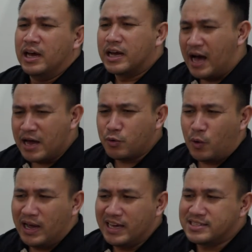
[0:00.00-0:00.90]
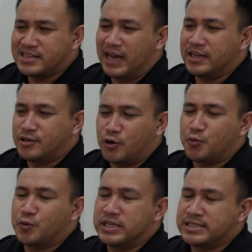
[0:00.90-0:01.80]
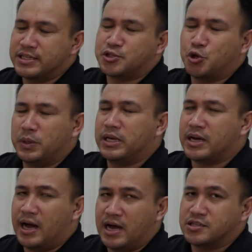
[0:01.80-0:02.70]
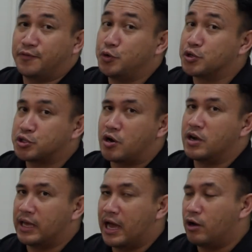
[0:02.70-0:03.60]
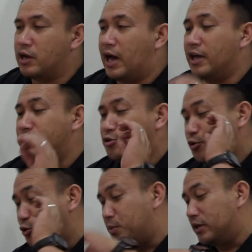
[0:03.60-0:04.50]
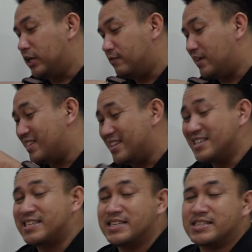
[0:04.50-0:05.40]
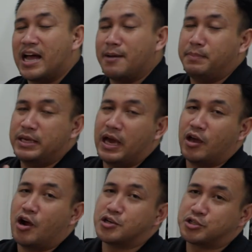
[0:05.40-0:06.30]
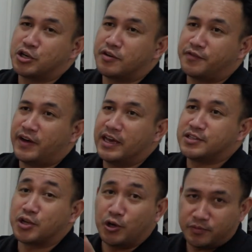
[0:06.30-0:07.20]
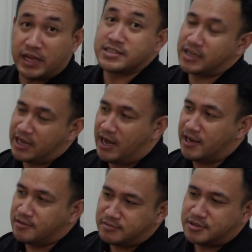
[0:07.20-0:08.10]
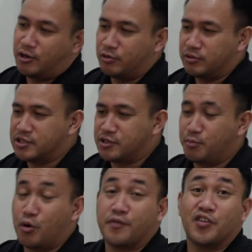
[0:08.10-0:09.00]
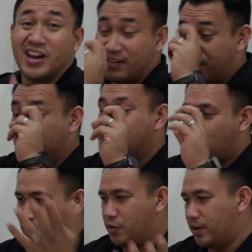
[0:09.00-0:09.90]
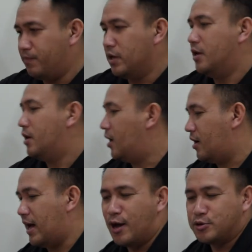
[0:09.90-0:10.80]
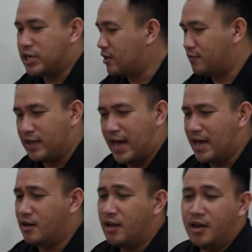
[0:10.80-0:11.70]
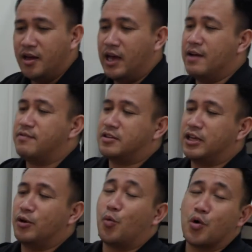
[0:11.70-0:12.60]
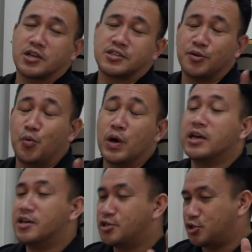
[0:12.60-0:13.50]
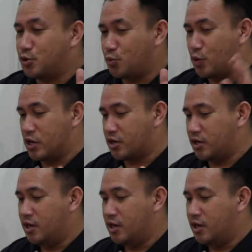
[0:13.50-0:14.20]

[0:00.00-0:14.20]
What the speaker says: con wise, I don't really see too many cons if you're starting out. I do believe that this is not BIR certified, so that's a con. So this is more for inventory. Outside of that, everything works the way it should work.